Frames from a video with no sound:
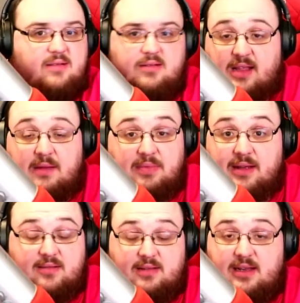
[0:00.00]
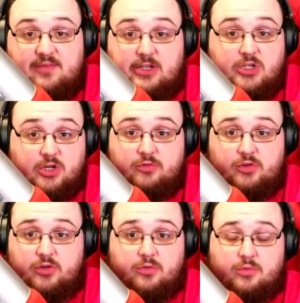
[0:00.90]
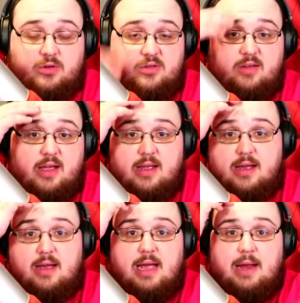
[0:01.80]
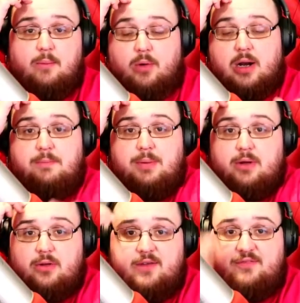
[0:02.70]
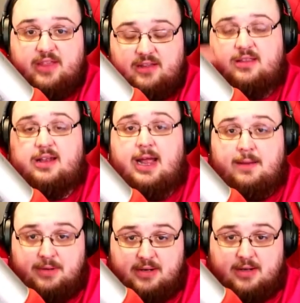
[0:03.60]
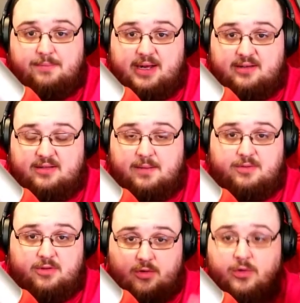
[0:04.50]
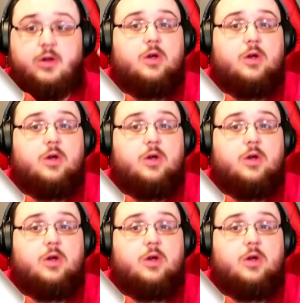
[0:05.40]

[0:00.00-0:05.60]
Same things TV shows do, where it's like, hey, we're going to build off this that happened in a past episode.